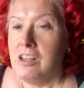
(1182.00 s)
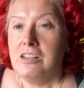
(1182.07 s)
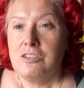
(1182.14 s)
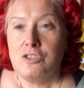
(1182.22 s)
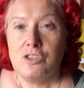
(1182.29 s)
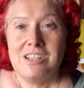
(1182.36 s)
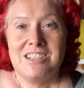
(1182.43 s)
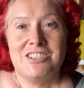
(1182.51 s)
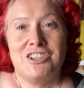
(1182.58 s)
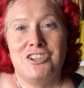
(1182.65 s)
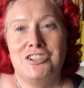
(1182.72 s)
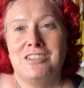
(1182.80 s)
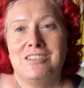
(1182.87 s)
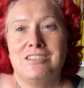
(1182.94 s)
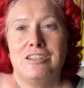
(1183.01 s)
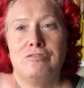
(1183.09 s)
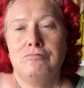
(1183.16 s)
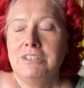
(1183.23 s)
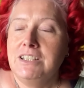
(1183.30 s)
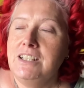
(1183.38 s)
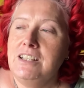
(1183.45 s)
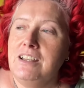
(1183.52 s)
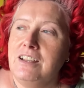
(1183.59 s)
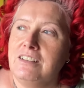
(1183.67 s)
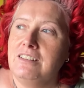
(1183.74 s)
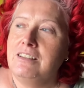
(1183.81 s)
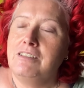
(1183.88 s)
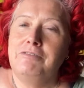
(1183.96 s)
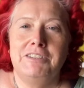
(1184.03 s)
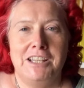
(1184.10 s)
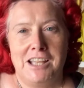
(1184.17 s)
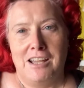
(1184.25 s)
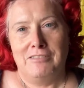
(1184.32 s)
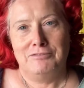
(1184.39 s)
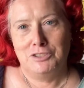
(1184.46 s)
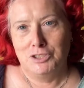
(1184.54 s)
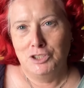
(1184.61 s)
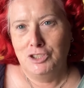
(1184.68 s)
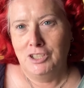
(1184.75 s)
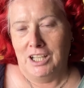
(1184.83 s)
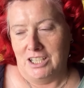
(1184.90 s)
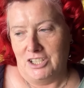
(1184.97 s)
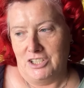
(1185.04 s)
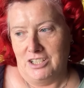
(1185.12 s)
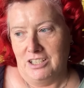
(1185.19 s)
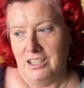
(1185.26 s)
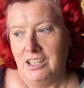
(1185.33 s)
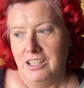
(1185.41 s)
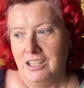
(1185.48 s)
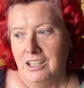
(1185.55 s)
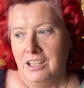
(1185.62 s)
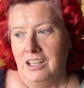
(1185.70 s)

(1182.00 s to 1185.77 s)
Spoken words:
So that's turned into a really lovely afternoon actually.